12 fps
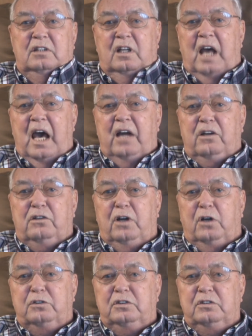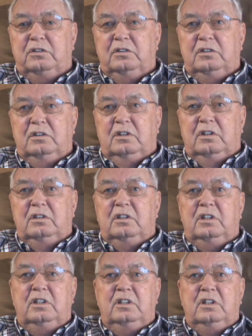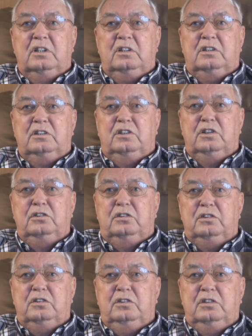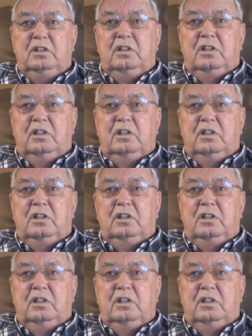line crossers, the Katusas.